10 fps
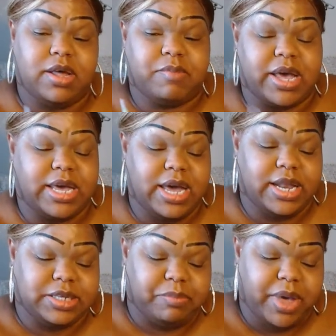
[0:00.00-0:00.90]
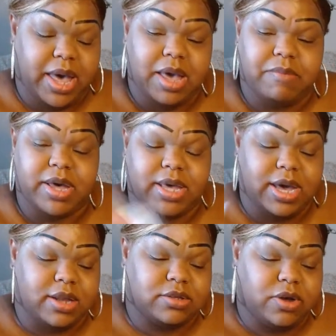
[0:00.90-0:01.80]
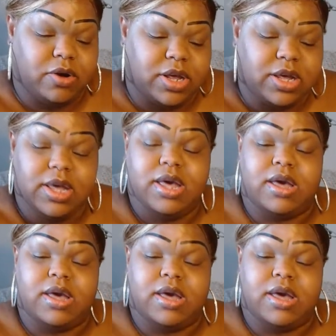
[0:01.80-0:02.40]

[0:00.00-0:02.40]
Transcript: look, my kid is in pain, my kid is hurting,